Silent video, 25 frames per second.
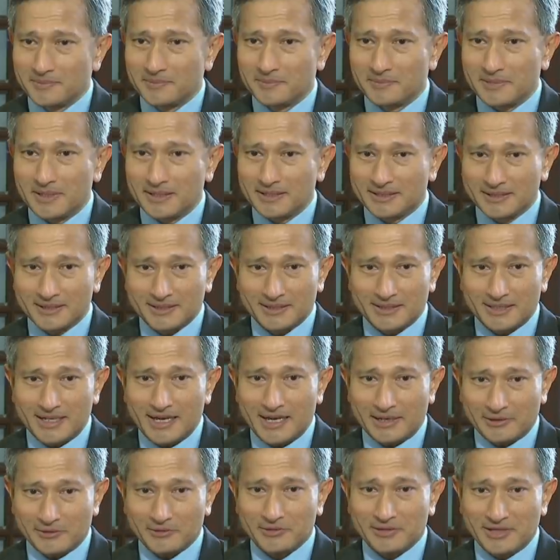but it
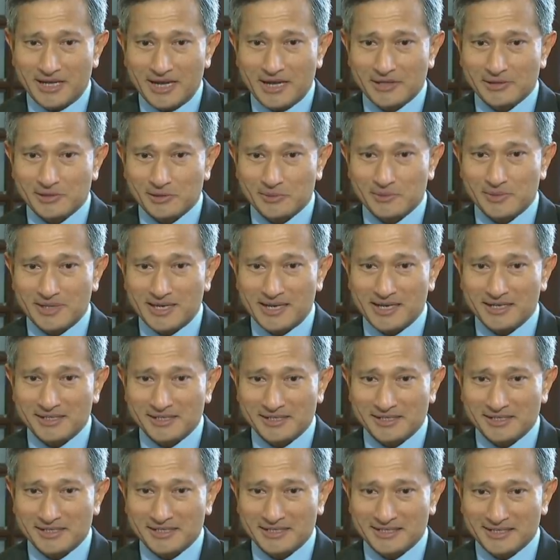actually has to be
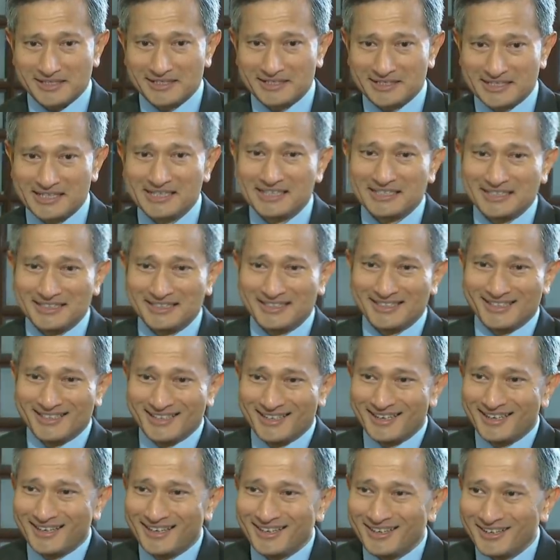answered
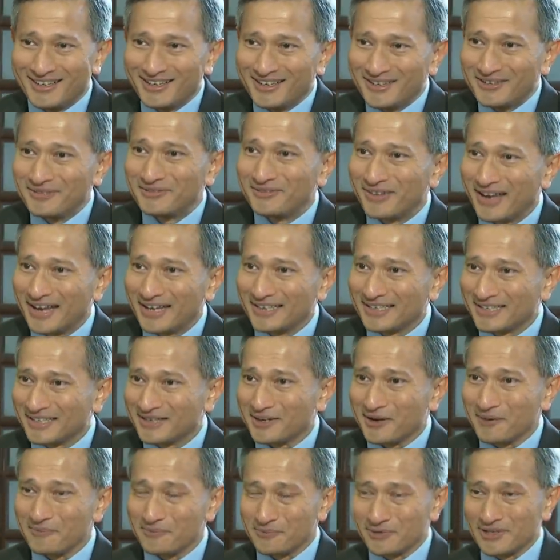fairly
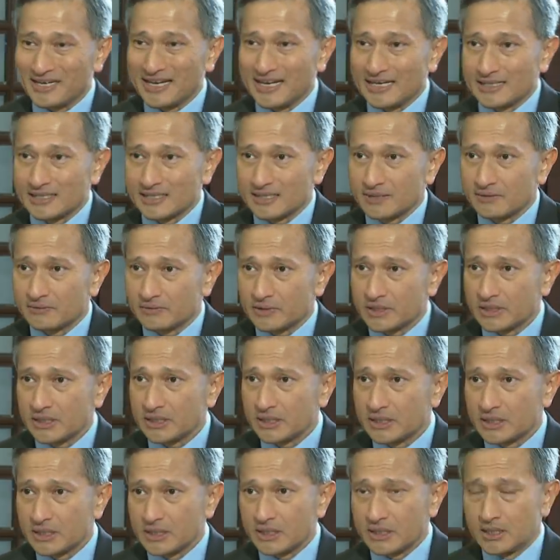
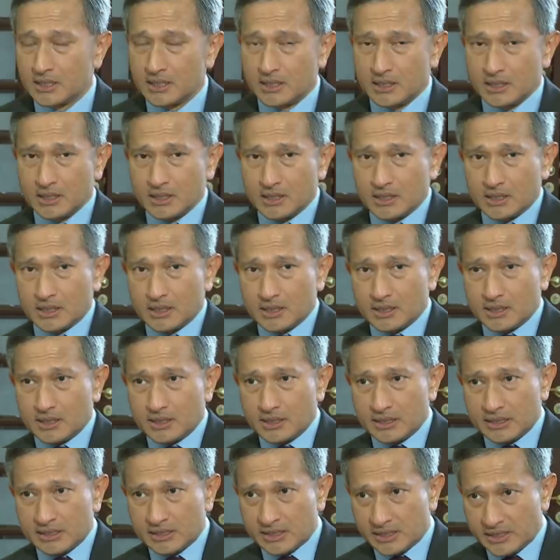comprehensively.
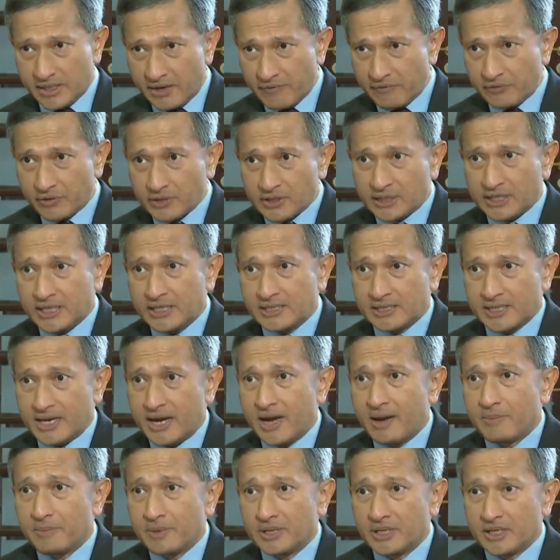Several things are
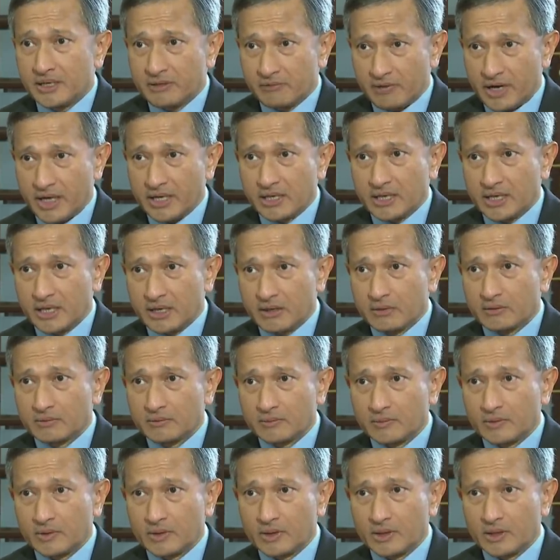happening right now.
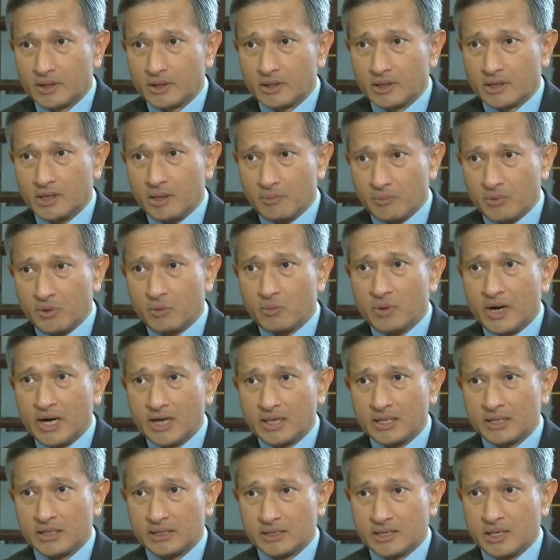Number
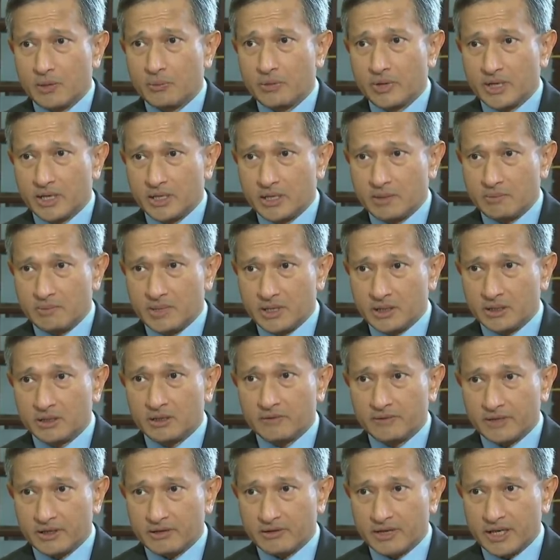one is that we're in the middle
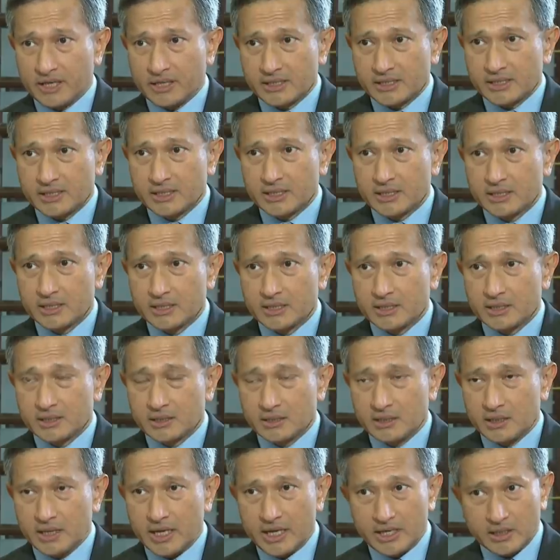of a crisis,
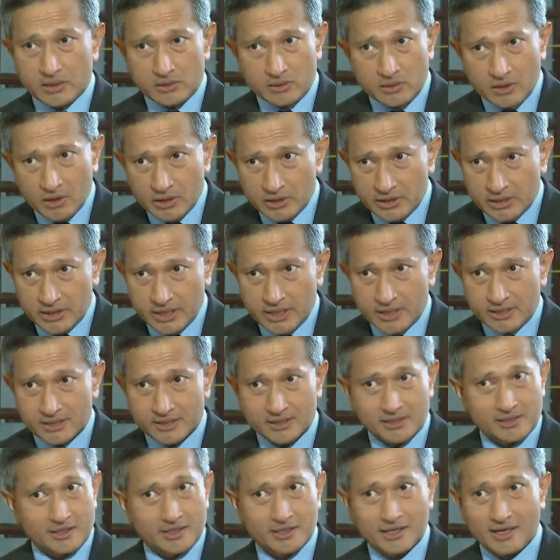and it's not
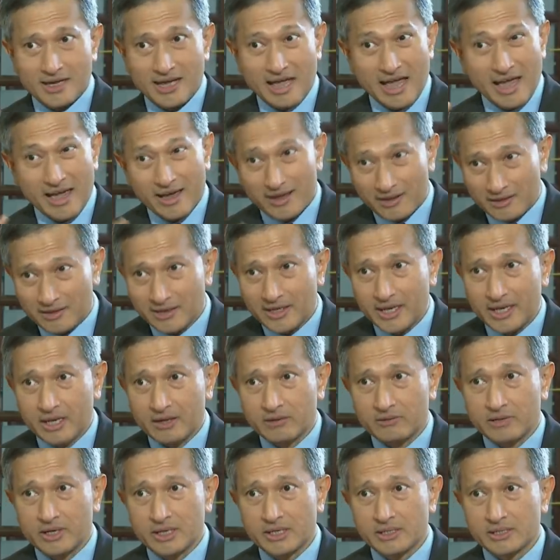just a healthcare
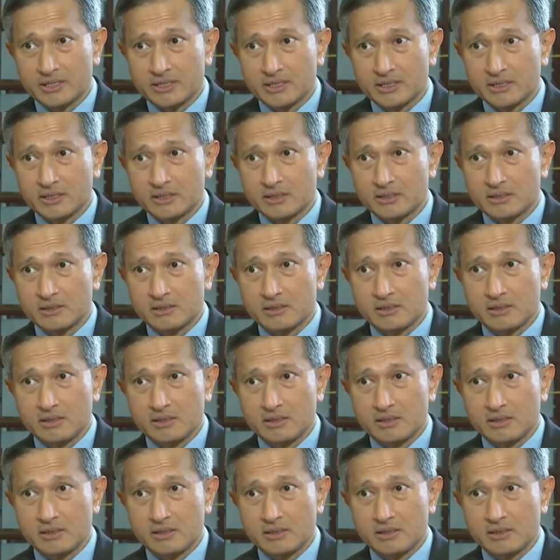crisis,